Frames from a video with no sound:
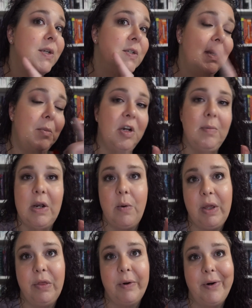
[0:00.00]
So I'm going to be
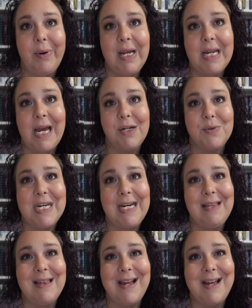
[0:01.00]
going through and annotating